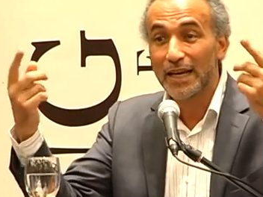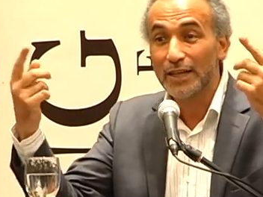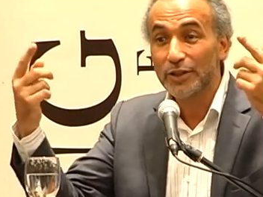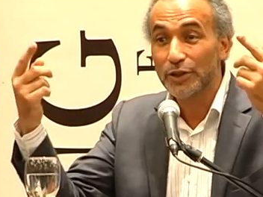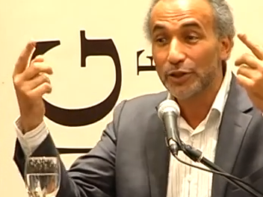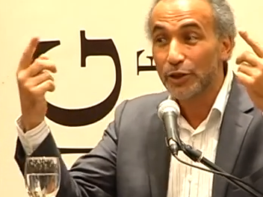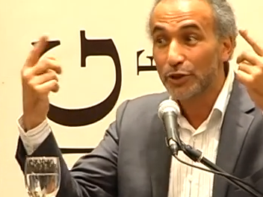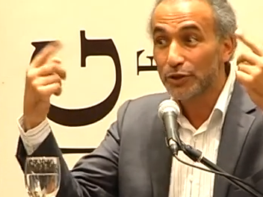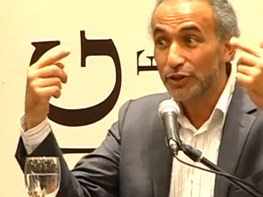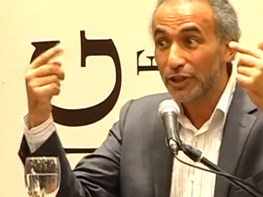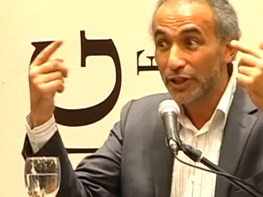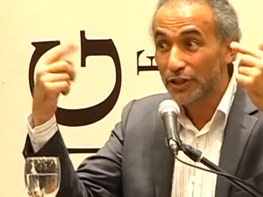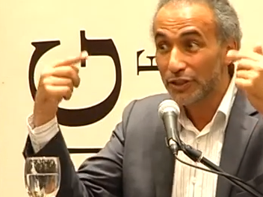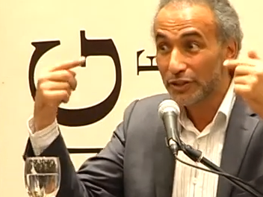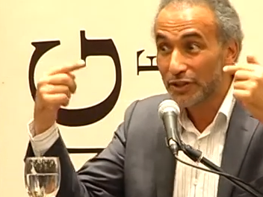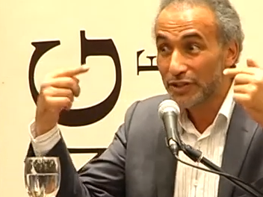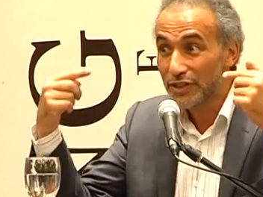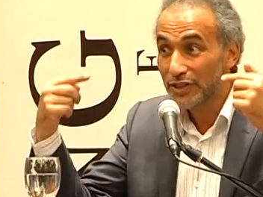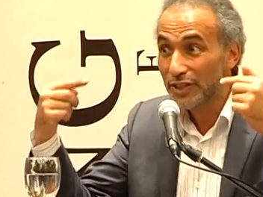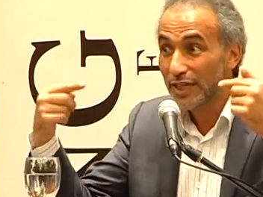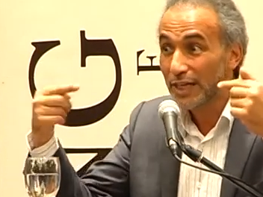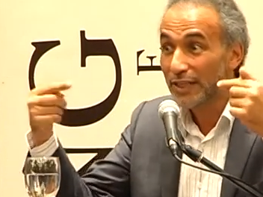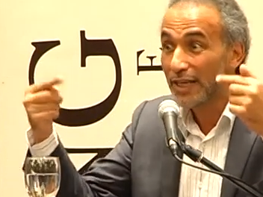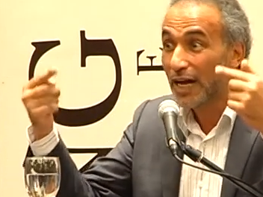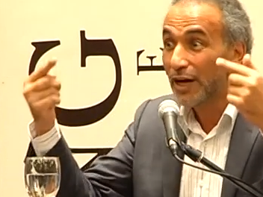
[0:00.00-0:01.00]
and not
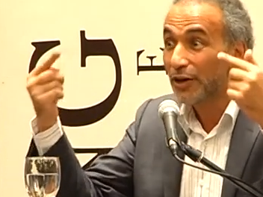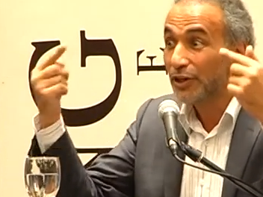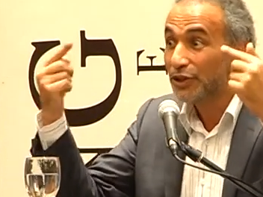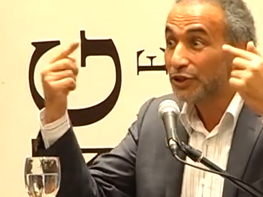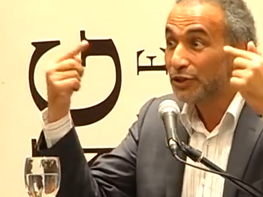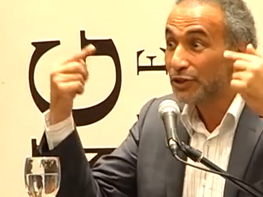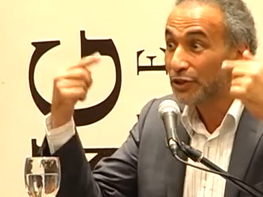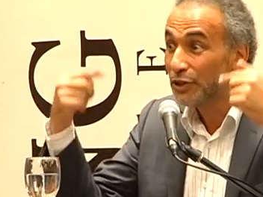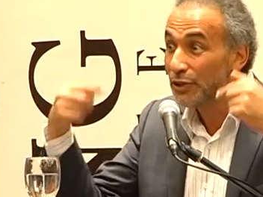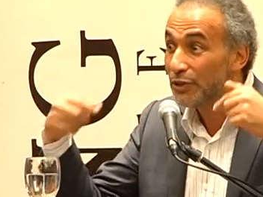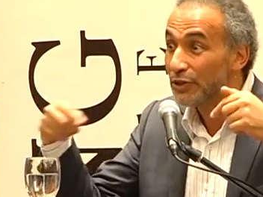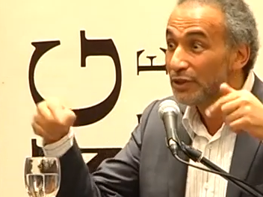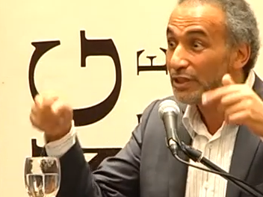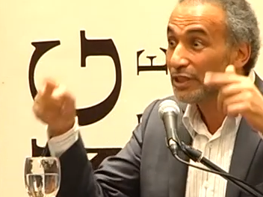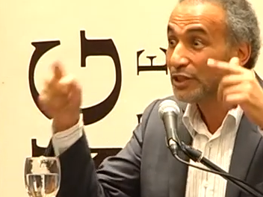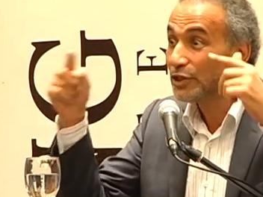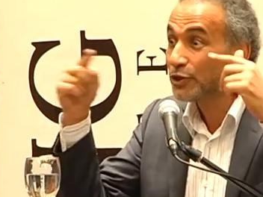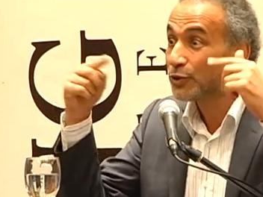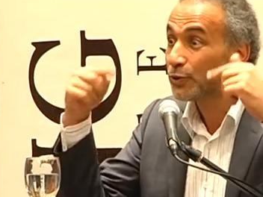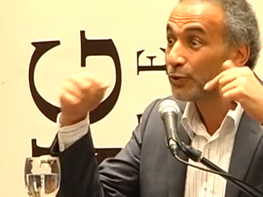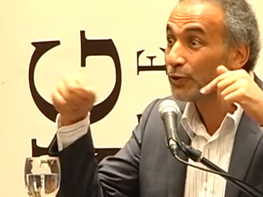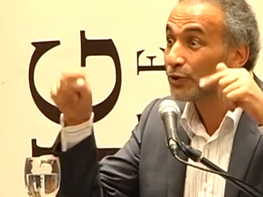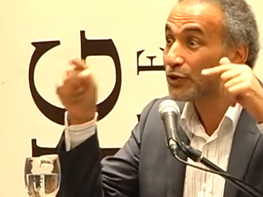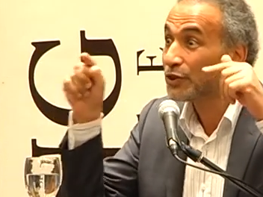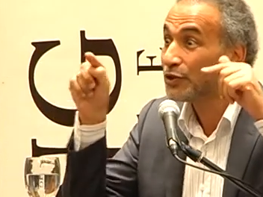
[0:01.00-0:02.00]
understand our duties
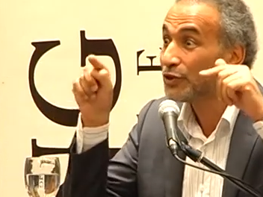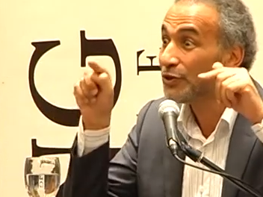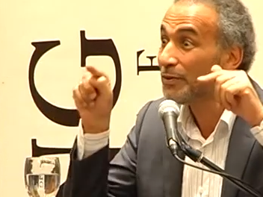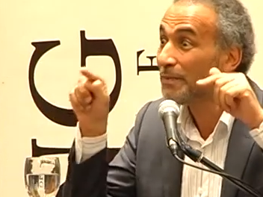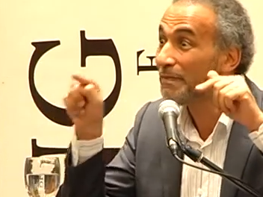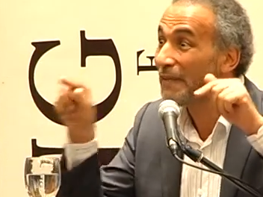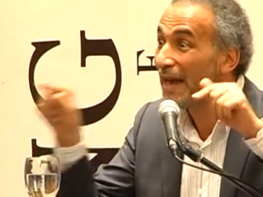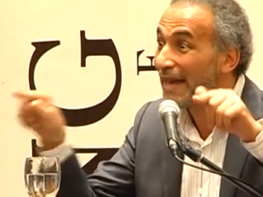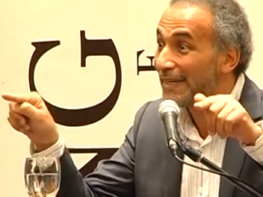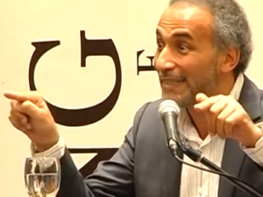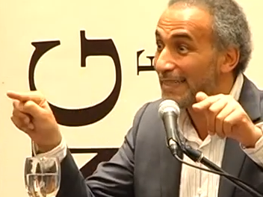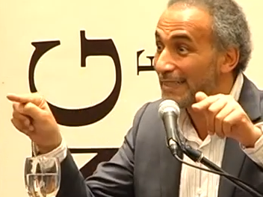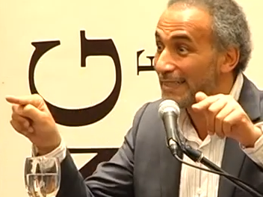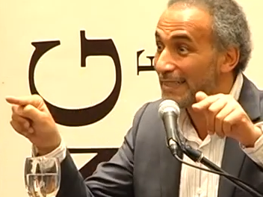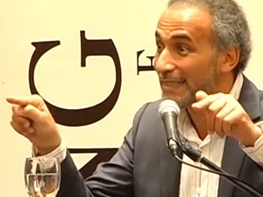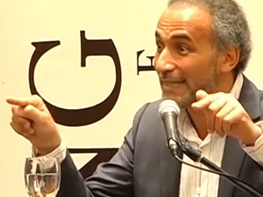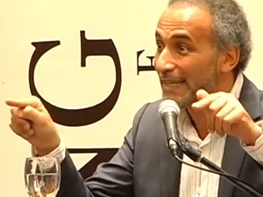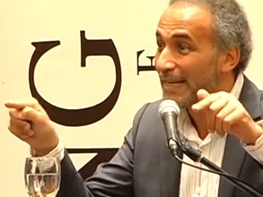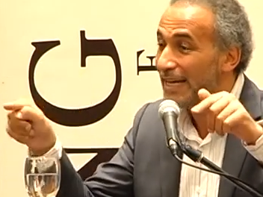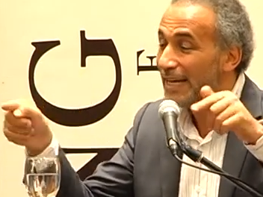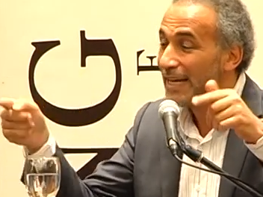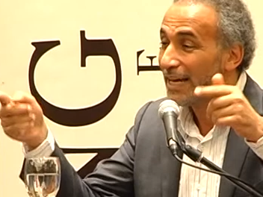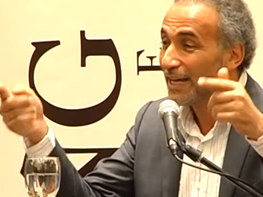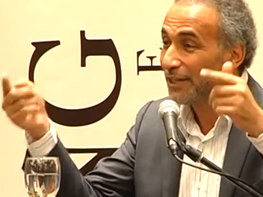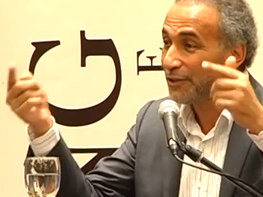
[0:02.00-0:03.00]
towards humanity,